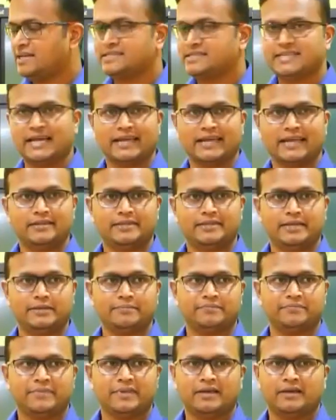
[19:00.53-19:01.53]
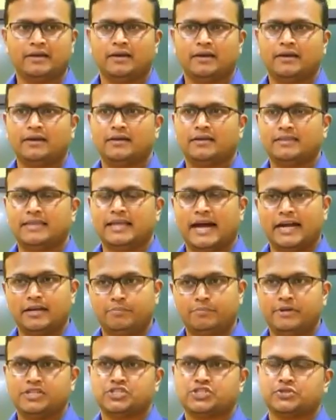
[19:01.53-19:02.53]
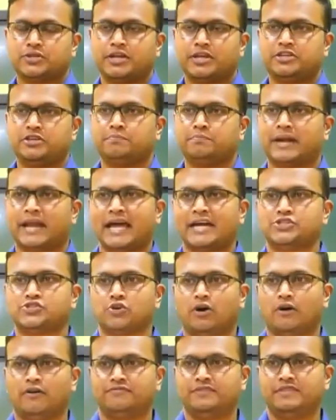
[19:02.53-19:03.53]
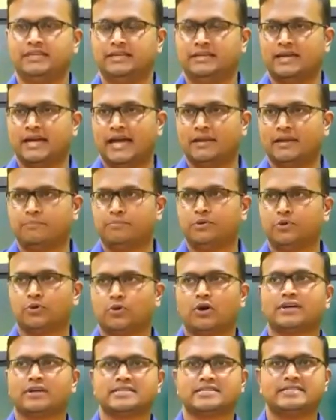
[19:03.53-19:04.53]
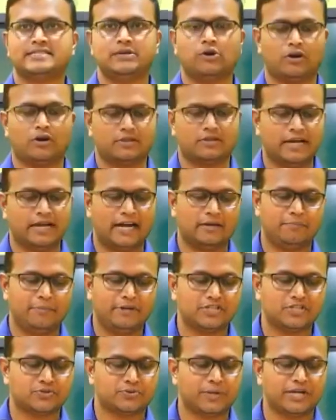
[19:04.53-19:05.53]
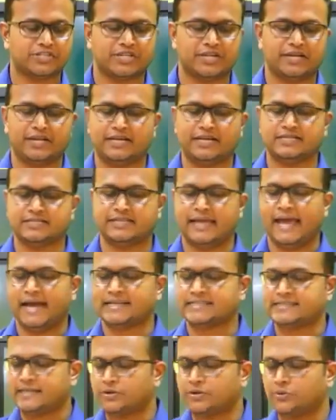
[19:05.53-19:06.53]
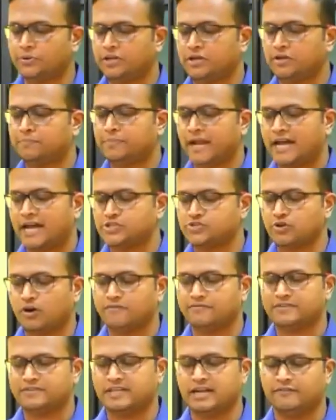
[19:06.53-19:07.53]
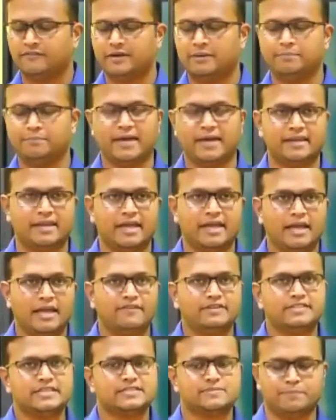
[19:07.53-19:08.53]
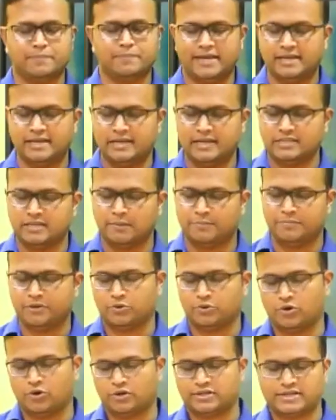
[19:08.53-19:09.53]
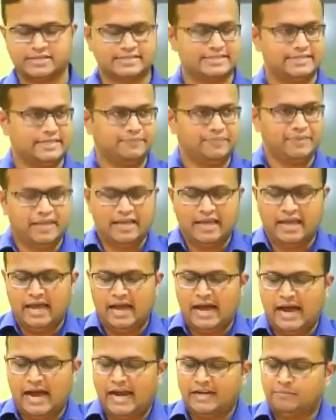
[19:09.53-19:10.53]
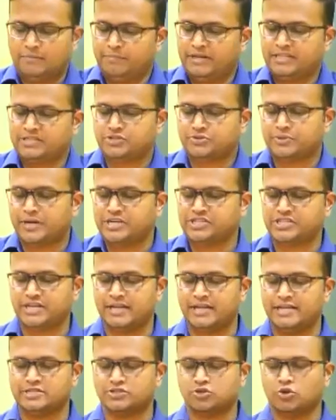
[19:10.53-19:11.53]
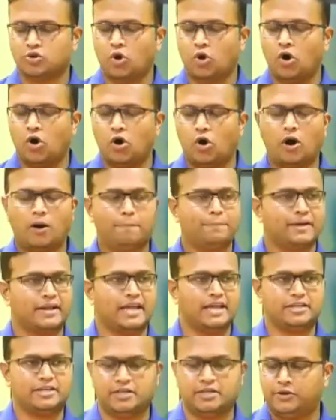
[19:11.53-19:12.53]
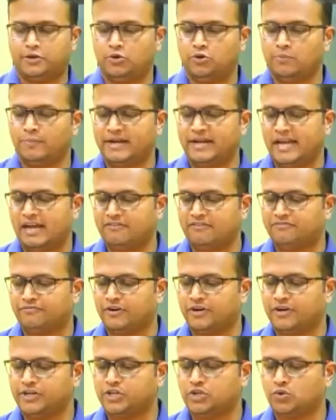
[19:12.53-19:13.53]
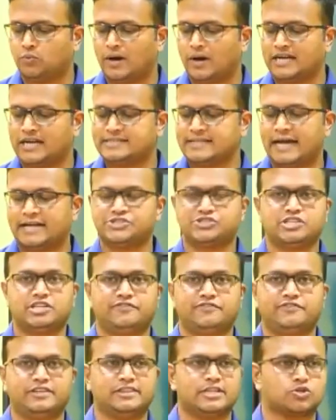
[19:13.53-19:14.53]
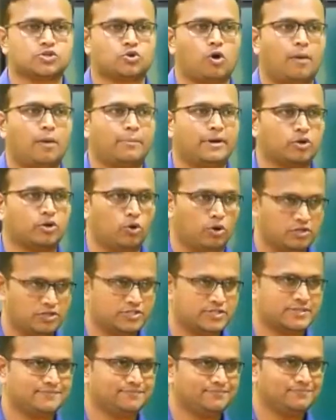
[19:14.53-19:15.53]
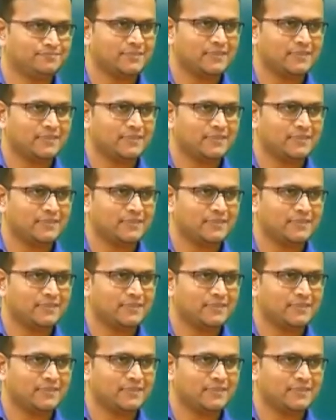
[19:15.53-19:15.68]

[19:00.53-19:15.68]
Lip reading: Second thing, the administrative branch of the bureaucracy or the administration is the executive branch of the government, which is mainly the bureaucracy. Administration is cooperative human effort towards achieving the common goals.